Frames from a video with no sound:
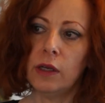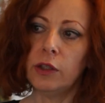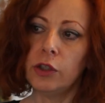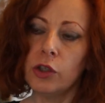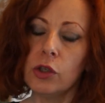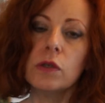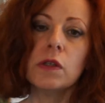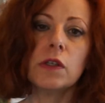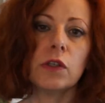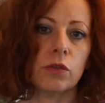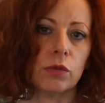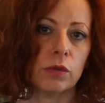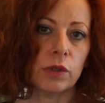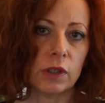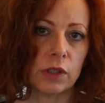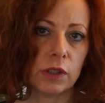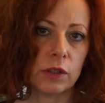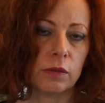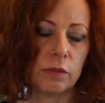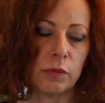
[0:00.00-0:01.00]
used to
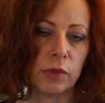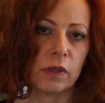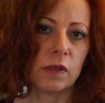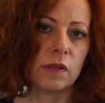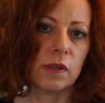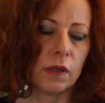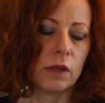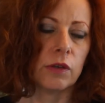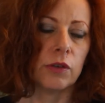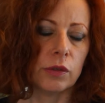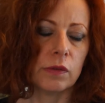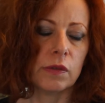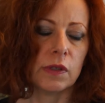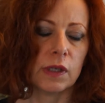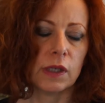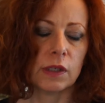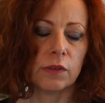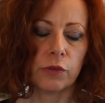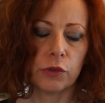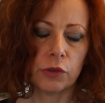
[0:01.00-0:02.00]
it because they're
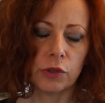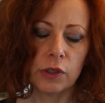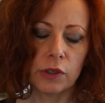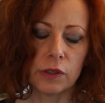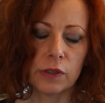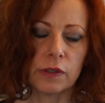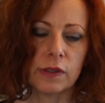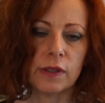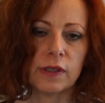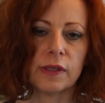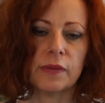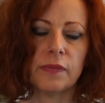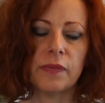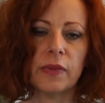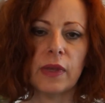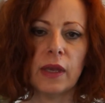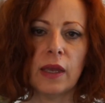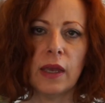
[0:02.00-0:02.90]
using it for years.